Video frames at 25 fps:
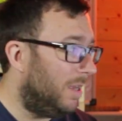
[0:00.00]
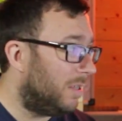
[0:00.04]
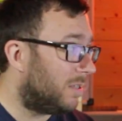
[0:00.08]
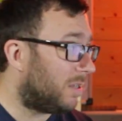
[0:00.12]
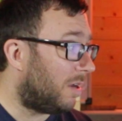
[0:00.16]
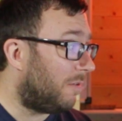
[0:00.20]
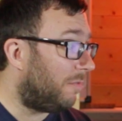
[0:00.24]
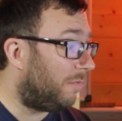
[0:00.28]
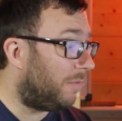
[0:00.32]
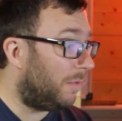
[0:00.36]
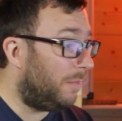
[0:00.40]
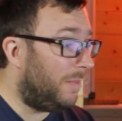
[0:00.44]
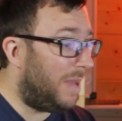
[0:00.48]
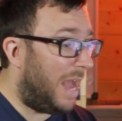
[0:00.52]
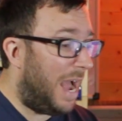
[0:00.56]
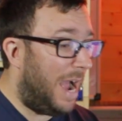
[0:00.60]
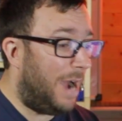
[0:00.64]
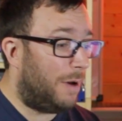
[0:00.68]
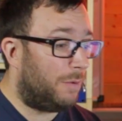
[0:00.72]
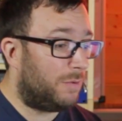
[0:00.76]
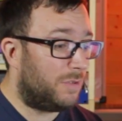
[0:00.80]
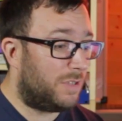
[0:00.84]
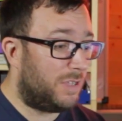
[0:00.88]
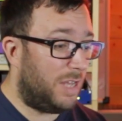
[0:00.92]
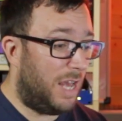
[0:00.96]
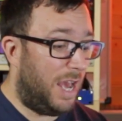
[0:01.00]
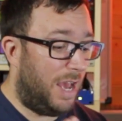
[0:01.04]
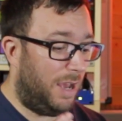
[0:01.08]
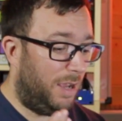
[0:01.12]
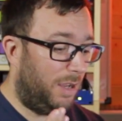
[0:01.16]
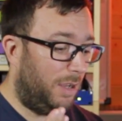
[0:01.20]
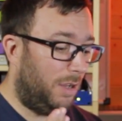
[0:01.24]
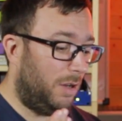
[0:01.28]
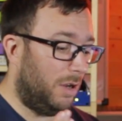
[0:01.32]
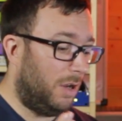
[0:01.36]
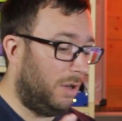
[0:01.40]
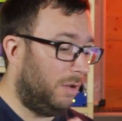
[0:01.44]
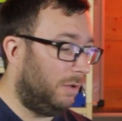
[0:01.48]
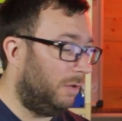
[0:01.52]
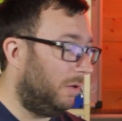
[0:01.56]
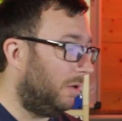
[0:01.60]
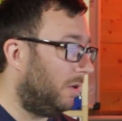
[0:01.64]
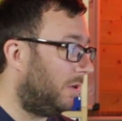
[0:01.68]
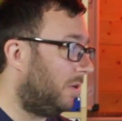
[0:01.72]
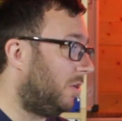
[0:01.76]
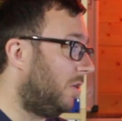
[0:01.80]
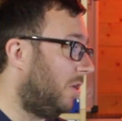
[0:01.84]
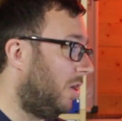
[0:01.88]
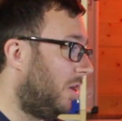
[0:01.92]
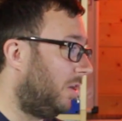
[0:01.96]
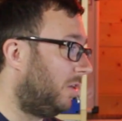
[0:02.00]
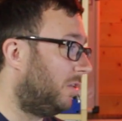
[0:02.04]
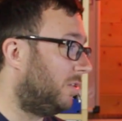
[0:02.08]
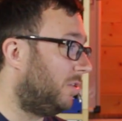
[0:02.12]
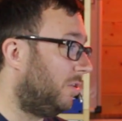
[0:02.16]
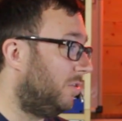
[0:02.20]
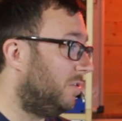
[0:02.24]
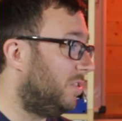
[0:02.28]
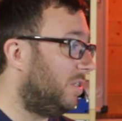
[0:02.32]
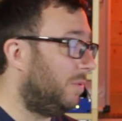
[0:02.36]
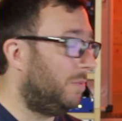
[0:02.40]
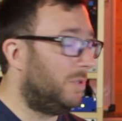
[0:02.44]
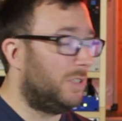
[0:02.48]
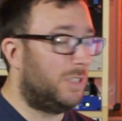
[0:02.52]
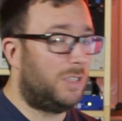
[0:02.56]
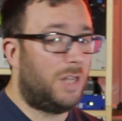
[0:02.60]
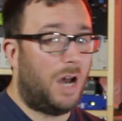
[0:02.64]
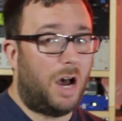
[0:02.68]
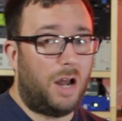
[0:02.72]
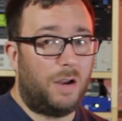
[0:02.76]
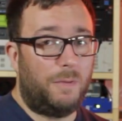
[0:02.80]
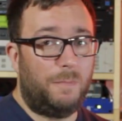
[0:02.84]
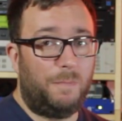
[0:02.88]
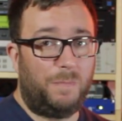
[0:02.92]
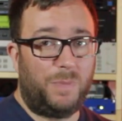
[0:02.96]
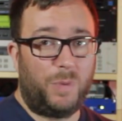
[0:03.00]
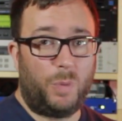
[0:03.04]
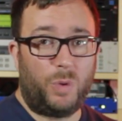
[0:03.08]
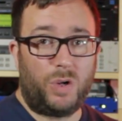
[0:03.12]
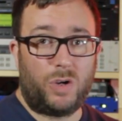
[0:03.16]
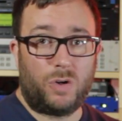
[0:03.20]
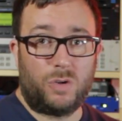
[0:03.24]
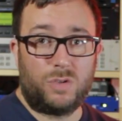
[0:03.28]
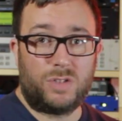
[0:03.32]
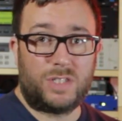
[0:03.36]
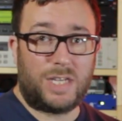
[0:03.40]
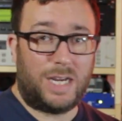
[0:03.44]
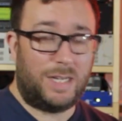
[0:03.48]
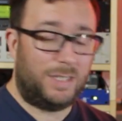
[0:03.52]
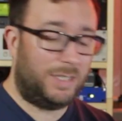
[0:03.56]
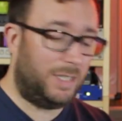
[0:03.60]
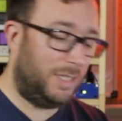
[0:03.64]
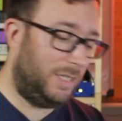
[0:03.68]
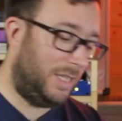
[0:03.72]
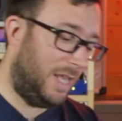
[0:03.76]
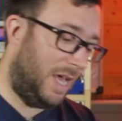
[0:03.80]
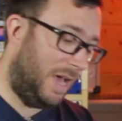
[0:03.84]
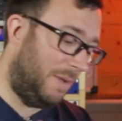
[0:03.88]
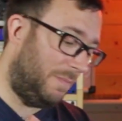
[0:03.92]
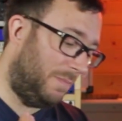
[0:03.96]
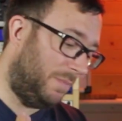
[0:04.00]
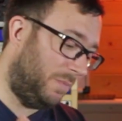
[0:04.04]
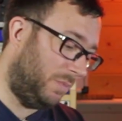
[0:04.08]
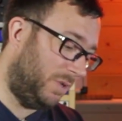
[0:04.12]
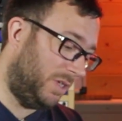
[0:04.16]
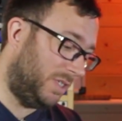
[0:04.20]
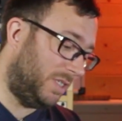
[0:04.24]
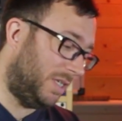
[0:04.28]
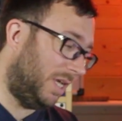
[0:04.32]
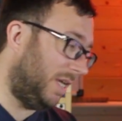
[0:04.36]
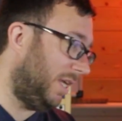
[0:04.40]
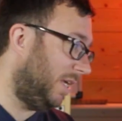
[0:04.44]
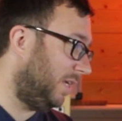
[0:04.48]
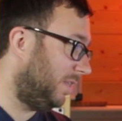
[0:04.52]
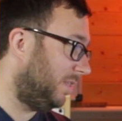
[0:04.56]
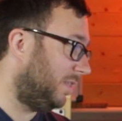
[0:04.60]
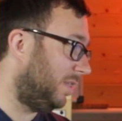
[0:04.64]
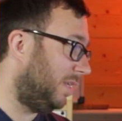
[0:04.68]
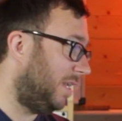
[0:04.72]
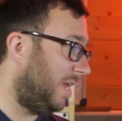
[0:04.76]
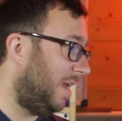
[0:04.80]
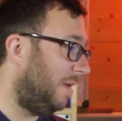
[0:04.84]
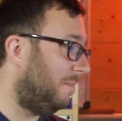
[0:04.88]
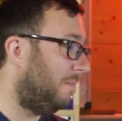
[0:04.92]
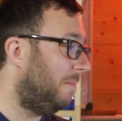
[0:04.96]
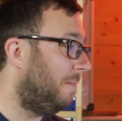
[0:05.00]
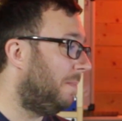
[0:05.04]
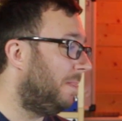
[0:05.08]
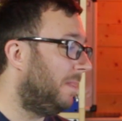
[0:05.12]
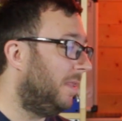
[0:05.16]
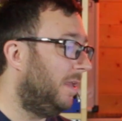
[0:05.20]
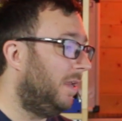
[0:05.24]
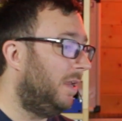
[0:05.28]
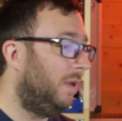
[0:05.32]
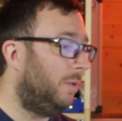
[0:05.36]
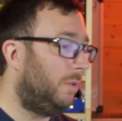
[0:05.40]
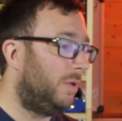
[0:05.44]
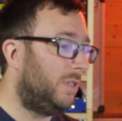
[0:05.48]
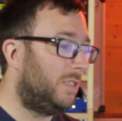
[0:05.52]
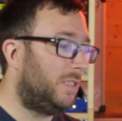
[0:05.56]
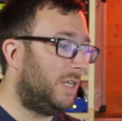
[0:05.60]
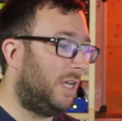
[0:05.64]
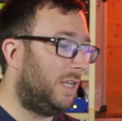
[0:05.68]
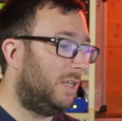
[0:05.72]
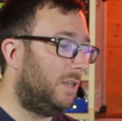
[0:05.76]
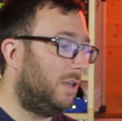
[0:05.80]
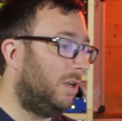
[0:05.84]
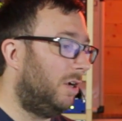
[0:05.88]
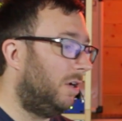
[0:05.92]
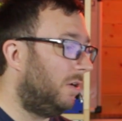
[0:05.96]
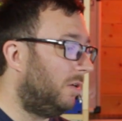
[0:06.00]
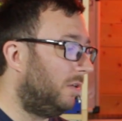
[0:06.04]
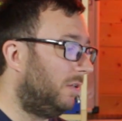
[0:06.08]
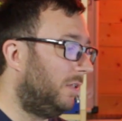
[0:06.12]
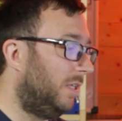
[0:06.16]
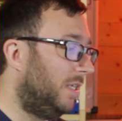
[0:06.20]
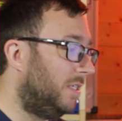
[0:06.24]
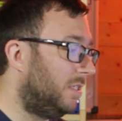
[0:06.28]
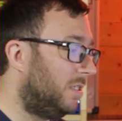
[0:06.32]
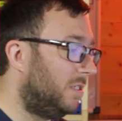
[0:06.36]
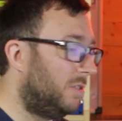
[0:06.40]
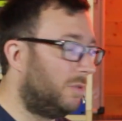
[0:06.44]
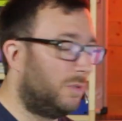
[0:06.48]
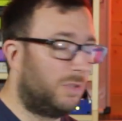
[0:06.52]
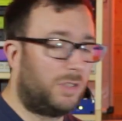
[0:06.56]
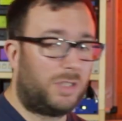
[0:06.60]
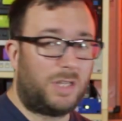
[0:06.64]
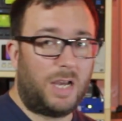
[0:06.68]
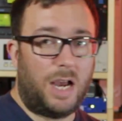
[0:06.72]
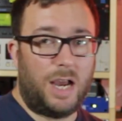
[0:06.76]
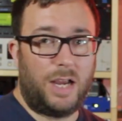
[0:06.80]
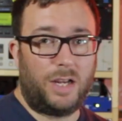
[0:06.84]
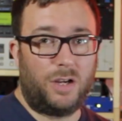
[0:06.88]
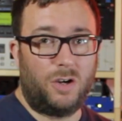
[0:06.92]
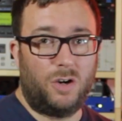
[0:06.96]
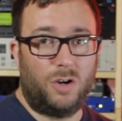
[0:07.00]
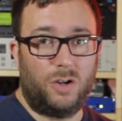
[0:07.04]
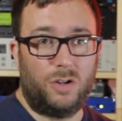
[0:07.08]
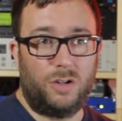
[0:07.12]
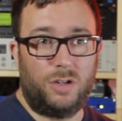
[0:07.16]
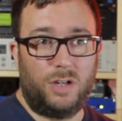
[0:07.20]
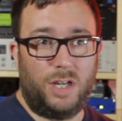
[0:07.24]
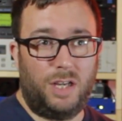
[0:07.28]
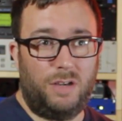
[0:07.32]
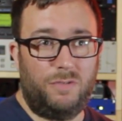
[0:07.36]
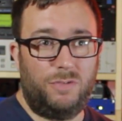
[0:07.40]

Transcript: So from the outset, you know, as soon as it was done, we contacted them, we sent it to them, we said, "Look, this is what's going on.